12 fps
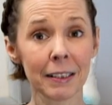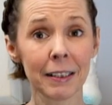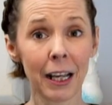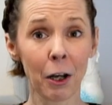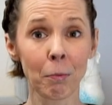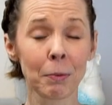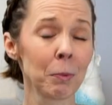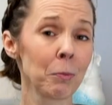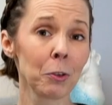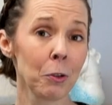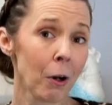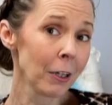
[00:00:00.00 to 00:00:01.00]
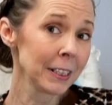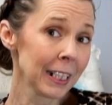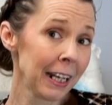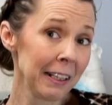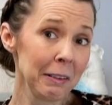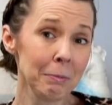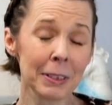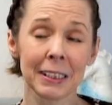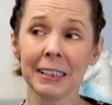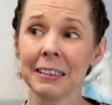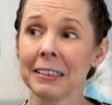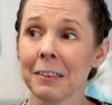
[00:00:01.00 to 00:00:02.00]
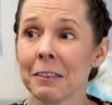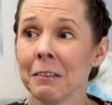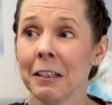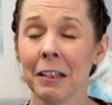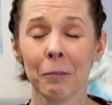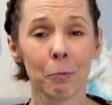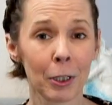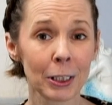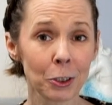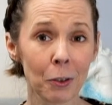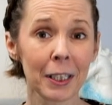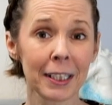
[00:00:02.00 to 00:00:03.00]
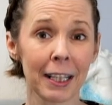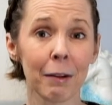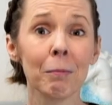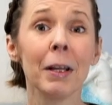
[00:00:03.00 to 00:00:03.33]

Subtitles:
help them through hard times and bring joy to them.